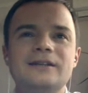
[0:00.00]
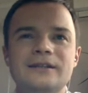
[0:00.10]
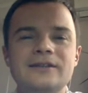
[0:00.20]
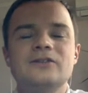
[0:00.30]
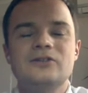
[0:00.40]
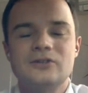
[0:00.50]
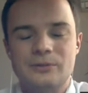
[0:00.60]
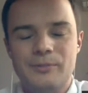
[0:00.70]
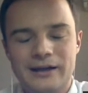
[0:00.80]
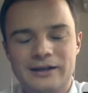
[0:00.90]
industry
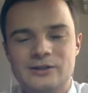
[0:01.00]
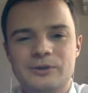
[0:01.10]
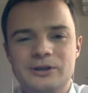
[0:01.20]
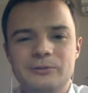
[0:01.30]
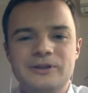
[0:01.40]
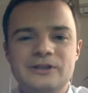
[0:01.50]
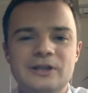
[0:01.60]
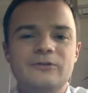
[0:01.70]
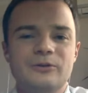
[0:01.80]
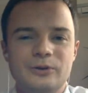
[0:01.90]
management, but then
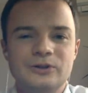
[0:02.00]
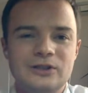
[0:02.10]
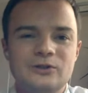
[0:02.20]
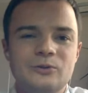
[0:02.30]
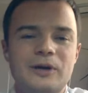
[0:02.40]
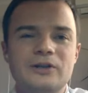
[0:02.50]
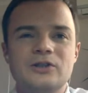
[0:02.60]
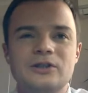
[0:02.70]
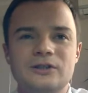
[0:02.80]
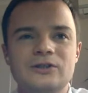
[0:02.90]
of course, as you
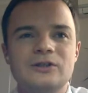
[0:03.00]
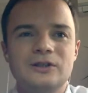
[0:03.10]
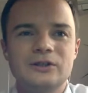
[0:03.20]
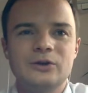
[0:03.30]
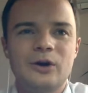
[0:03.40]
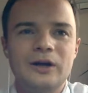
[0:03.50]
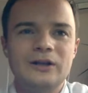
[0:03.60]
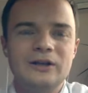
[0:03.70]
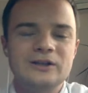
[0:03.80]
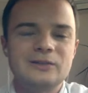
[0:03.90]
mentioned it, your
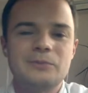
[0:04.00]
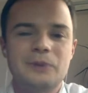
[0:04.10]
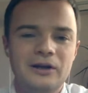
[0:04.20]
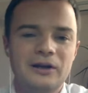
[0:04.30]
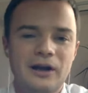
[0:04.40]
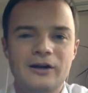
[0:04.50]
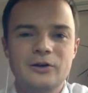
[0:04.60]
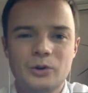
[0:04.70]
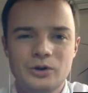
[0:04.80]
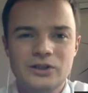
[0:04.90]
idea is spreading
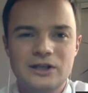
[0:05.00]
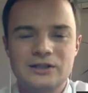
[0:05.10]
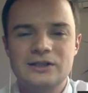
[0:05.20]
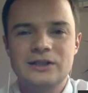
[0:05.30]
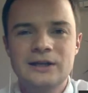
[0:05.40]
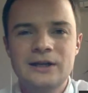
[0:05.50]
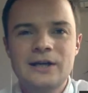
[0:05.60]
across IT,